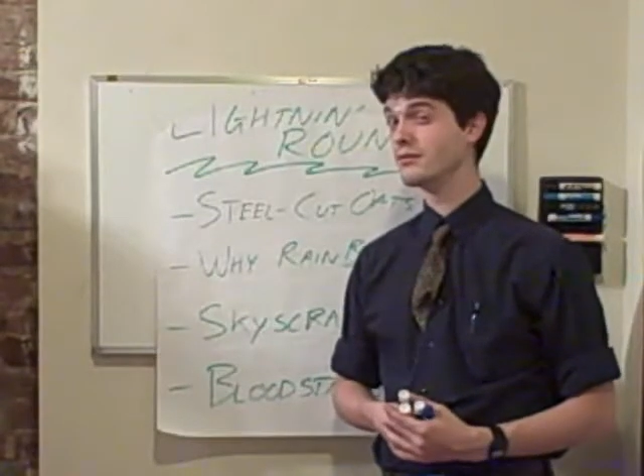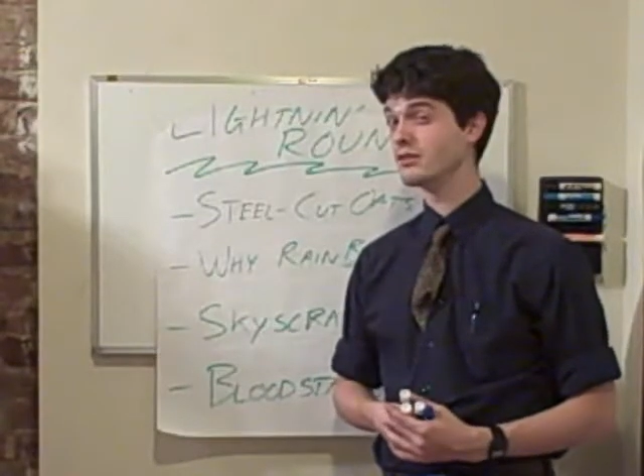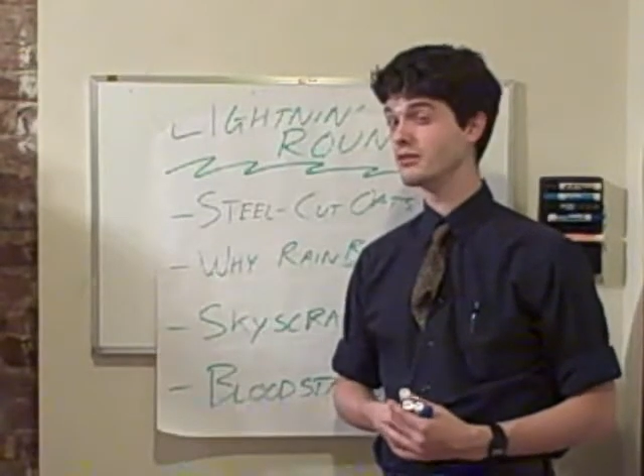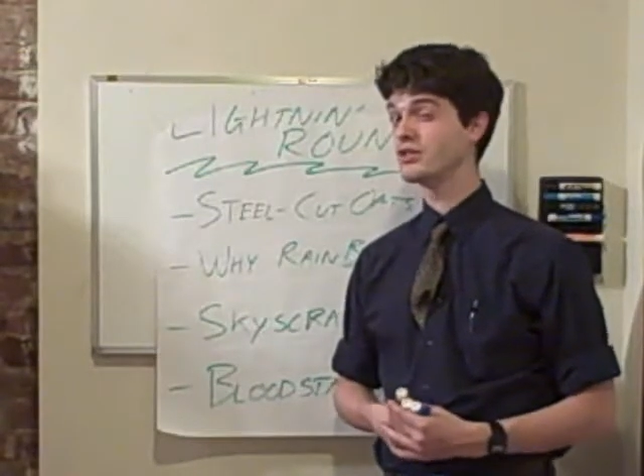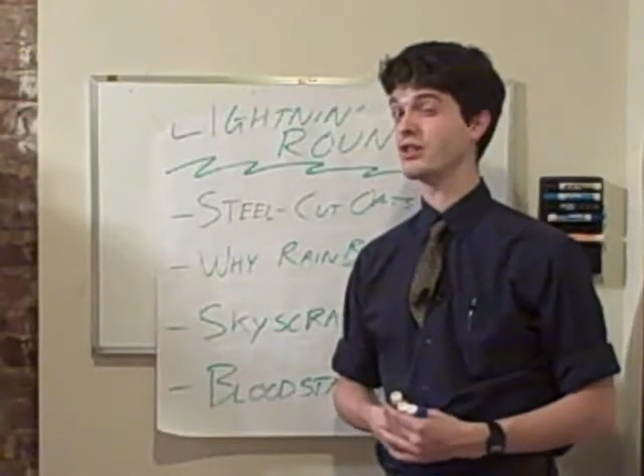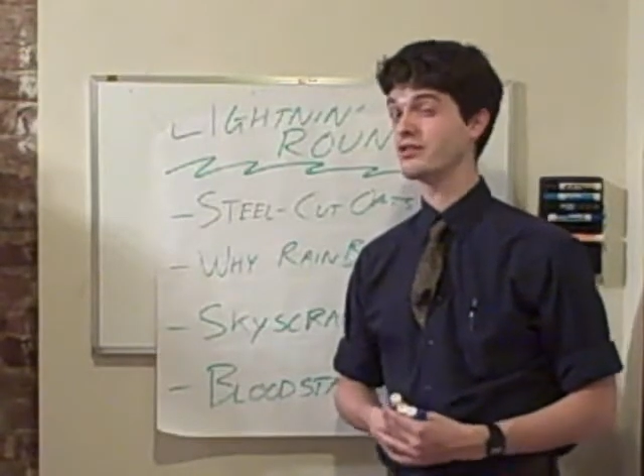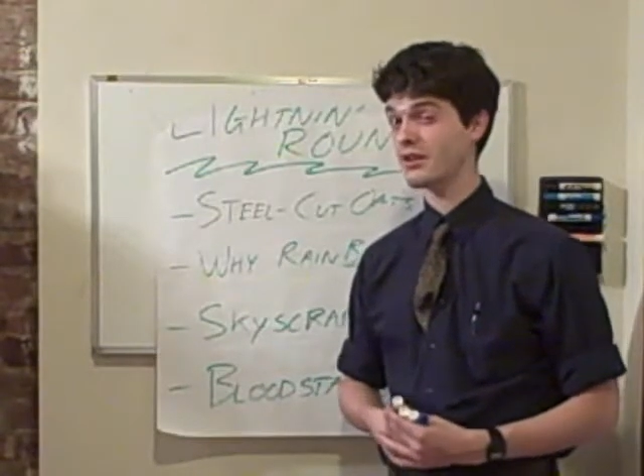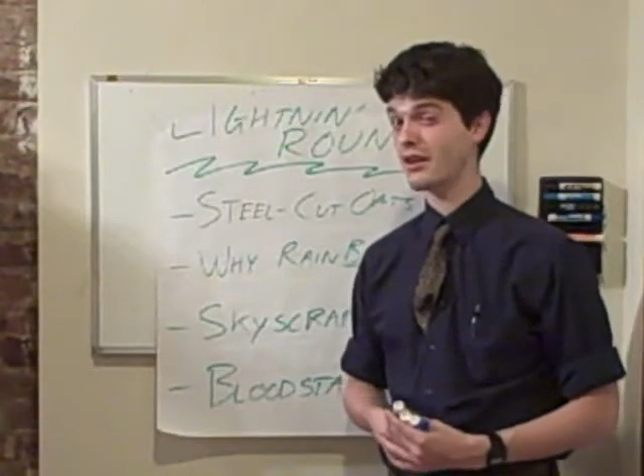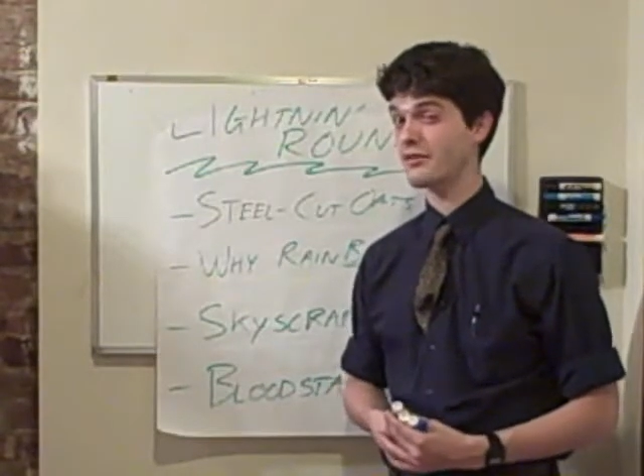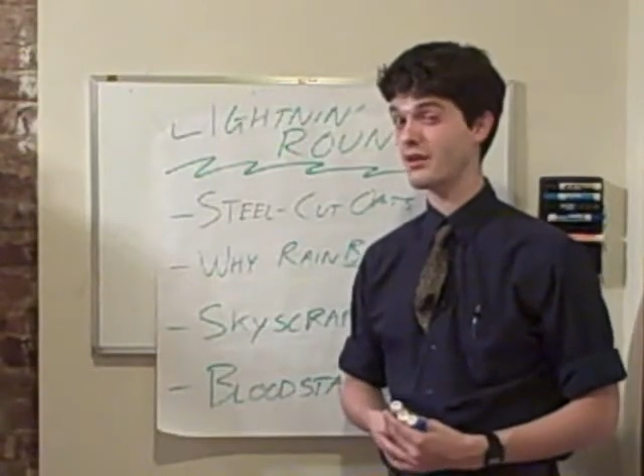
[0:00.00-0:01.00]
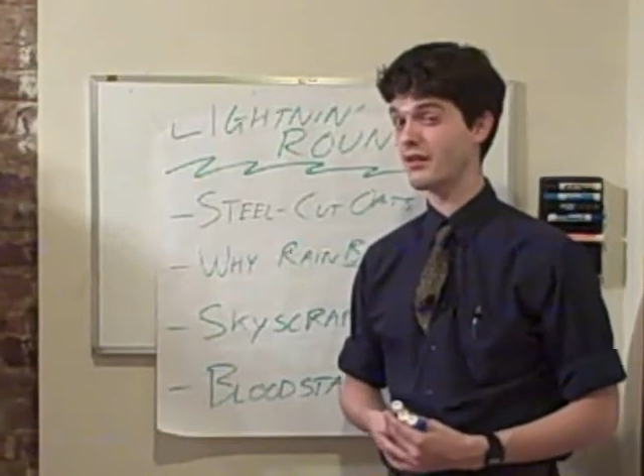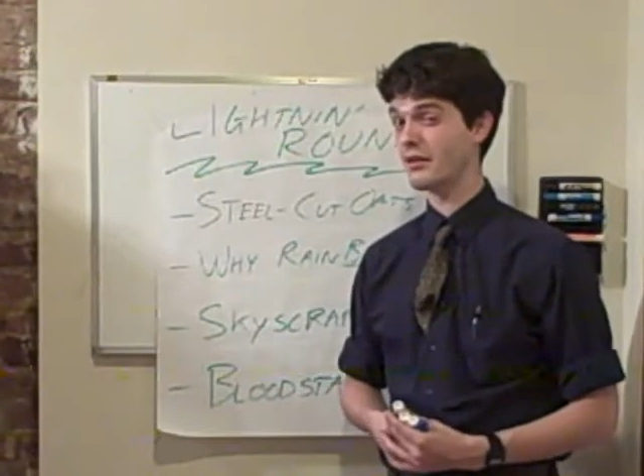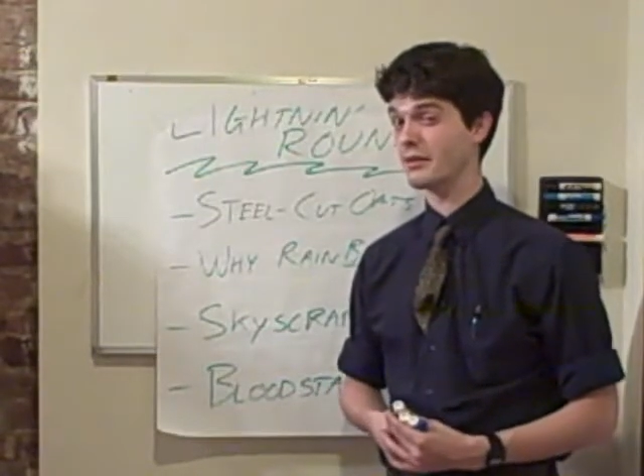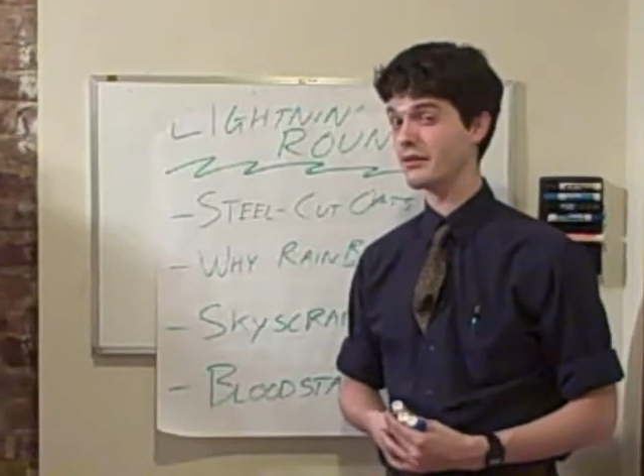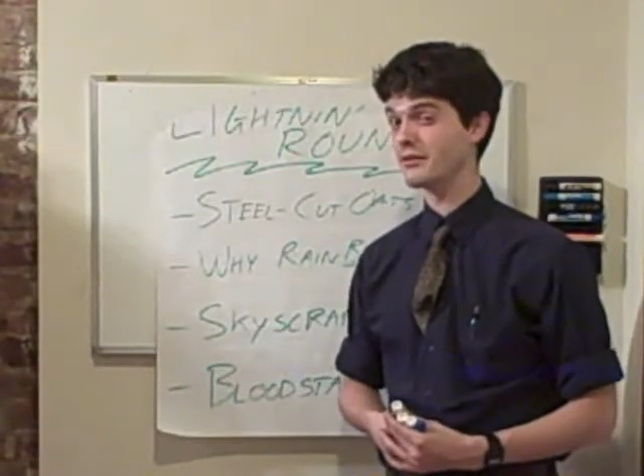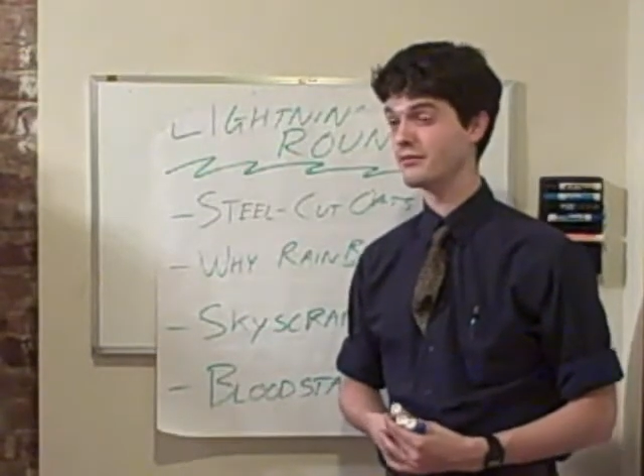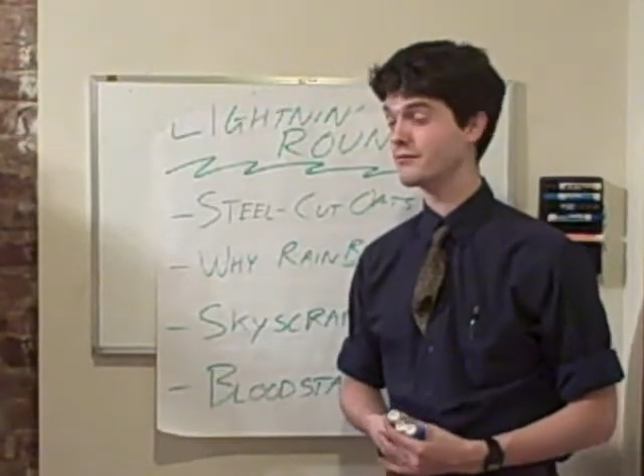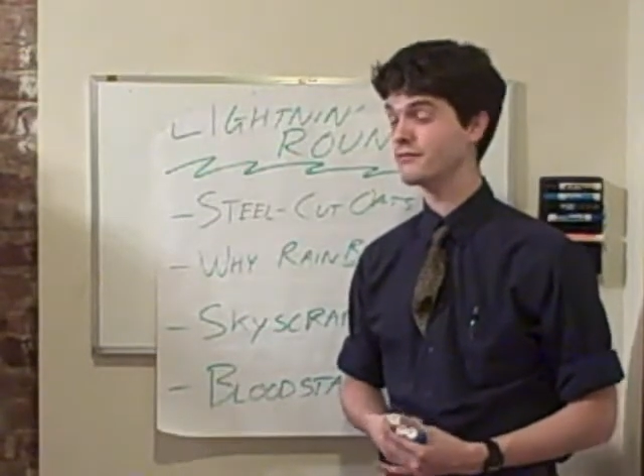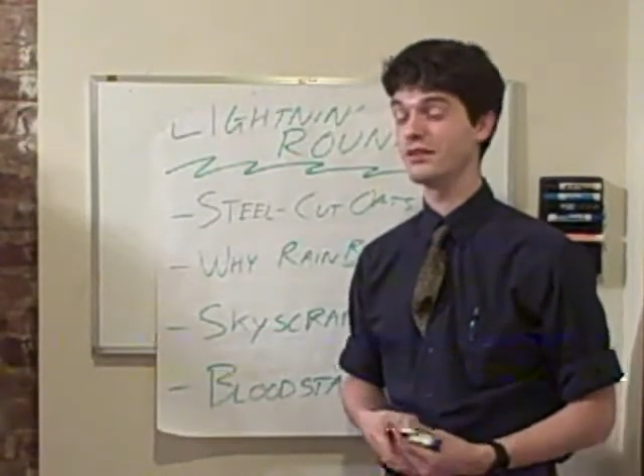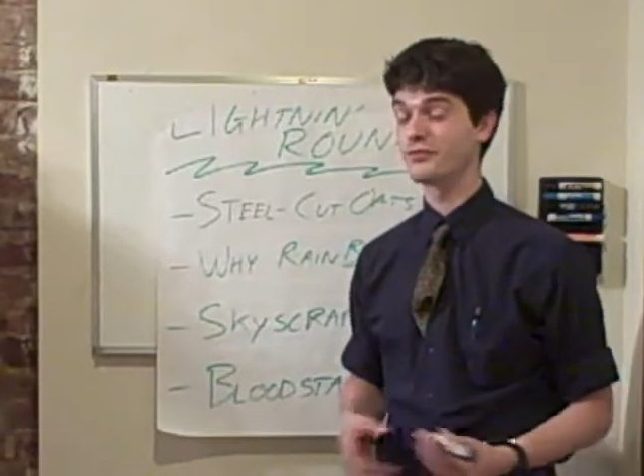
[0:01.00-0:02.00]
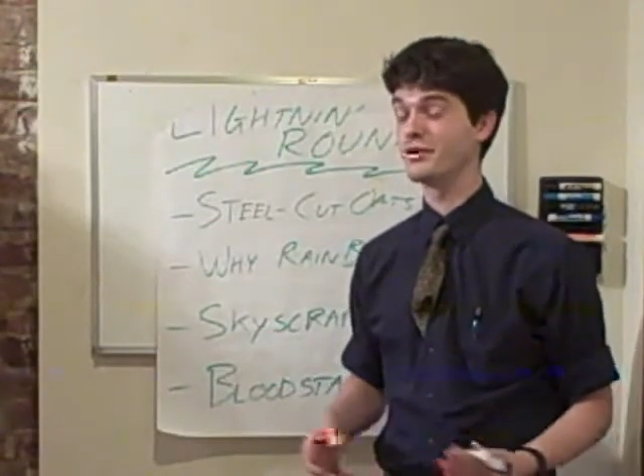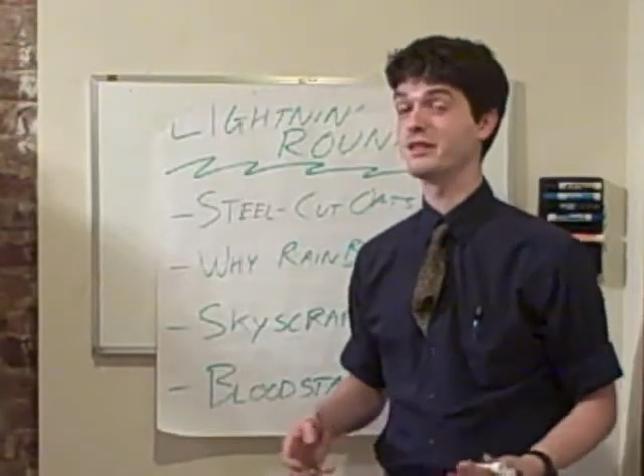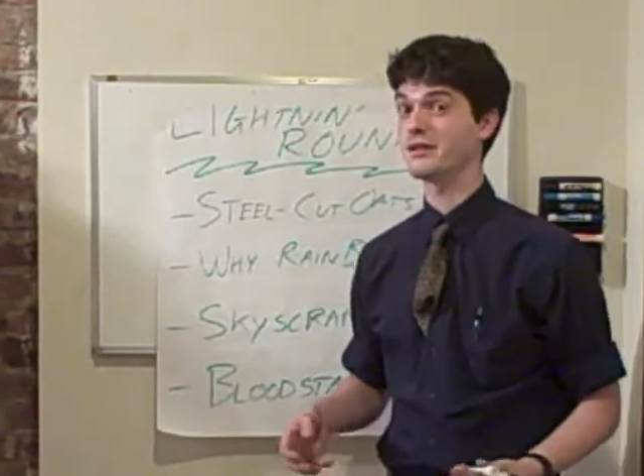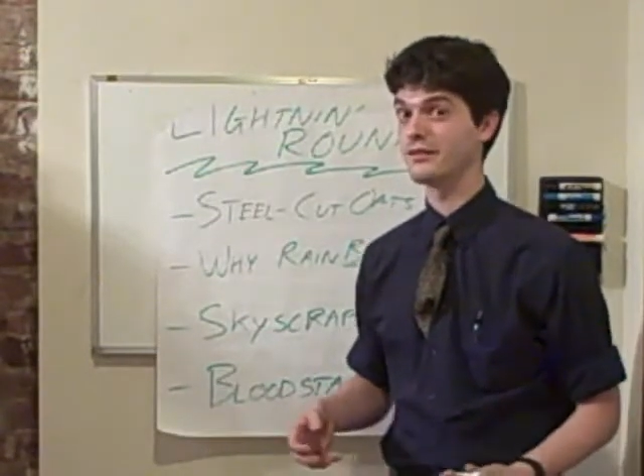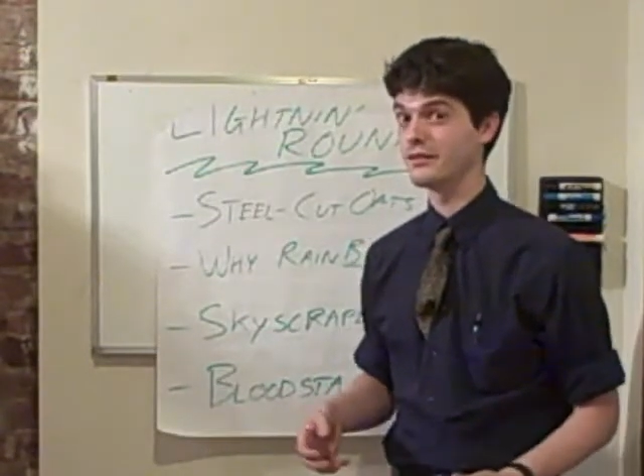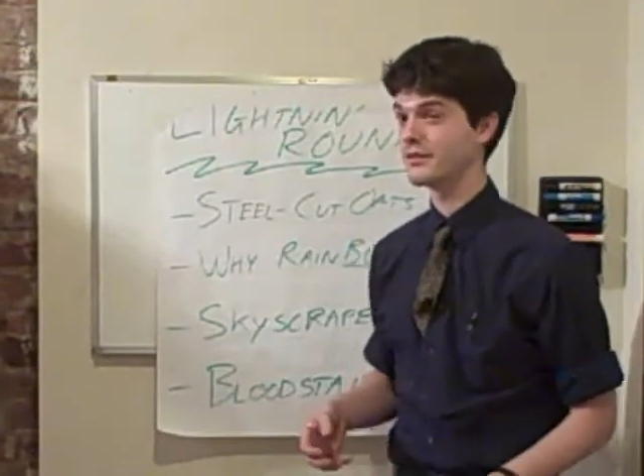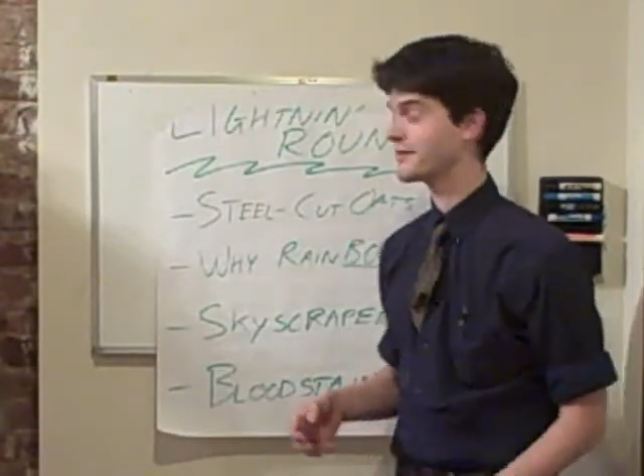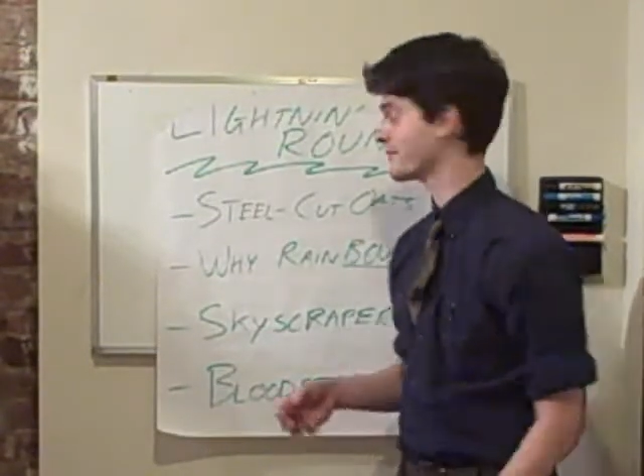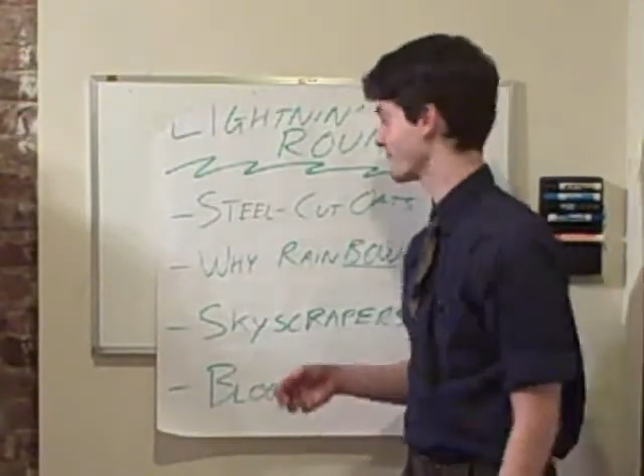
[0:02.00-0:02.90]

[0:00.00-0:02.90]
So it's just shy of a kilometer. It's ridiculous.